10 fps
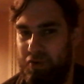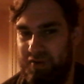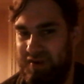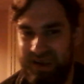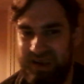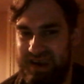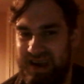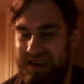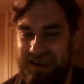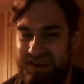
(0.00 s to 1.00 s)
more,
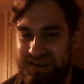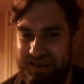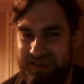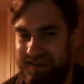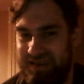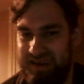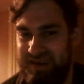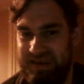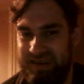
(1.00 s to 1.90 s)
and they're just like